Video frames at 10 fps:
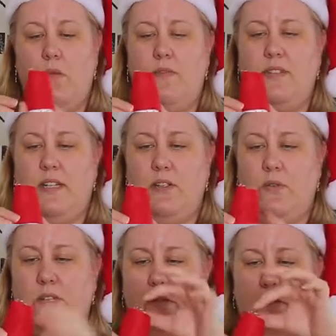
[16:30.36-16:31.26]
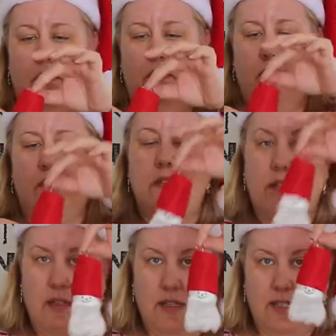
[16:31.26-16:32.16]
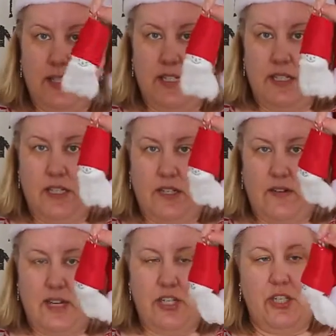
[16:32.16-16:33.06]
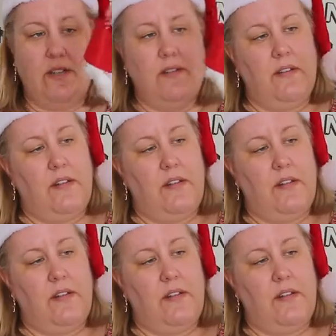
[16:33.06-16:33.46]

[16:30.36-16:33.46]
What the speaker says: We've done your little Santa decoration.